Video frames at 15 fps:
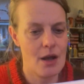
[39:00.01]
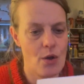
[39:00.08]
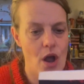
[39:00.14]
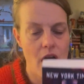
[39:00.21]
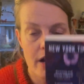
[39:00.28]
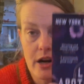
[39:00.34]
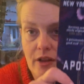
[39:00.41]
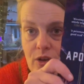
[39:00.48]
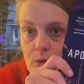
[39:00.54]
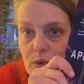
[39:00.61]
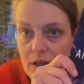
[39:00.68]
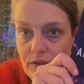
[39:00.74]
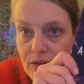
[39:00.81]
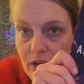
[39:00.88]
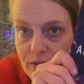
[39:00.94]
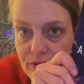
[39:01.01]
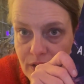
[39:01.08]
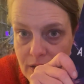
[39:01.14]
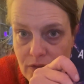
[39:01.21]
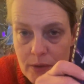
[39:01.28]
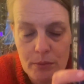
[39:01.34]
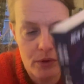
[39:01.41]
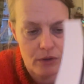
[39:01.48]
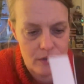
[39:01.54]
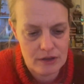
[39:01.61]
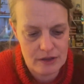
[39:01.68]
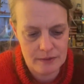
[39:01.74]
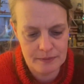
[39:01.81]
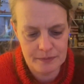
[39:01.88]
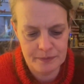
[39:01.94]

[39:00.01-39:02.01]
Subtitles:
another one of her favourite books.